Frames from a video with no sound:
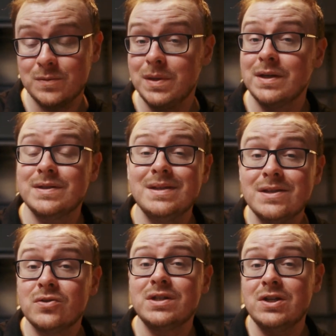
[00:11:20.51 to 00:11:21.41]
because
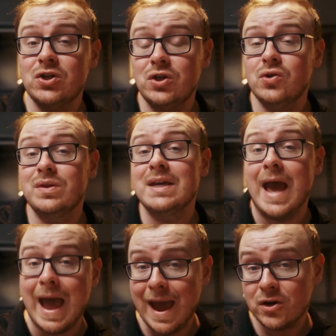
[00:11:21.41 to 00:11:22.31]
these are teaching you the
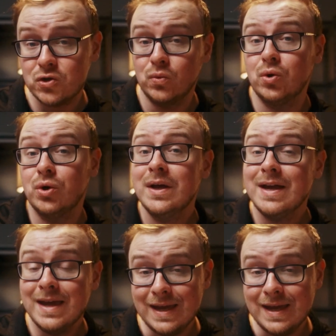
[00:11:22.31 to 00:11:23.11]
actual